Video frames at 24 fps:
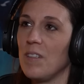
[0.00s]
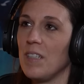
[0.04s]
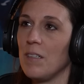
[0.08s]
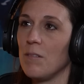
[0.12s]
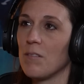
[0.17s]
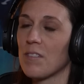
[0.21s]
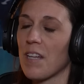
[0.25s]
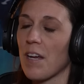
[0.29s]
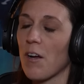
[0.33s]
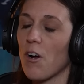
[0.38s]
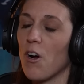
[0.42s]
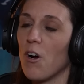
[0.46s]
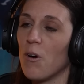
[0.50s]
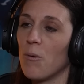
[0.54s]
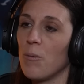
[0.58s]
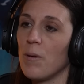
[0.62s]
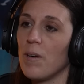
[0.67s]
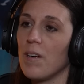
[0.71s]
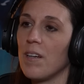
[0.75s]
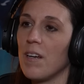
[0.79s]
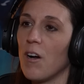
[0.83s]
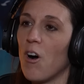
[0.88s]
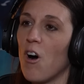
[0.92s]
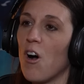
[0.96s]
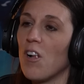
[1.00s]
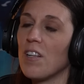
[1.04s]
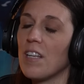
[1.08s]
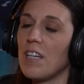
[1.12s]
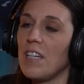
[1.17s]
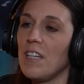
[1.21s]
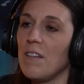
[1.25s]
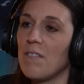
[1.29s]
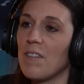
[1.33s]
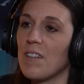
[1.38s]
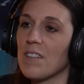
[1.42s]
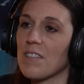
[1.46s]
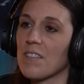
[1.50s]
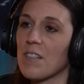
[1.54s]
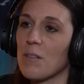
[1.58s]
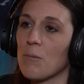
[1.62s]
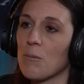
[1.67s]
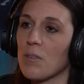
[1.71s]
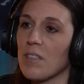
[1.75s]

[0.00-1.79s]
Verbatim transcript: He was like, all any of us can